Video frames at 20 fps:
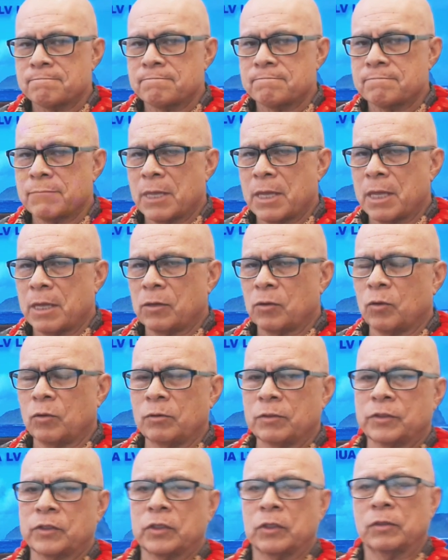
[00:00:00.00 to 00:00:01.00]
And
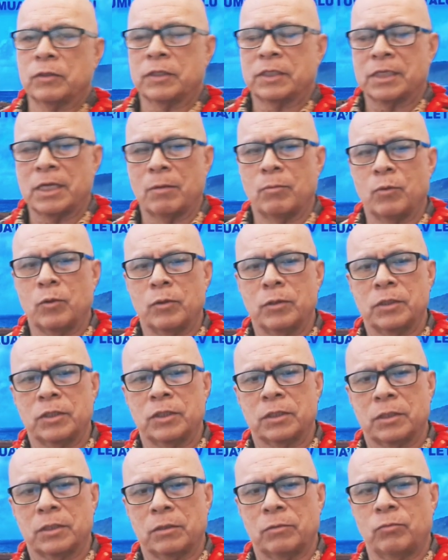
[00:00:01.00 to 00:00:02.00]
also the
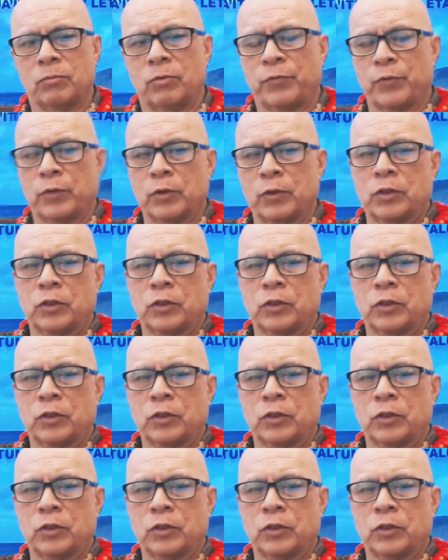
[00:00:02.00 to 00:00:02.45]
Samoans refer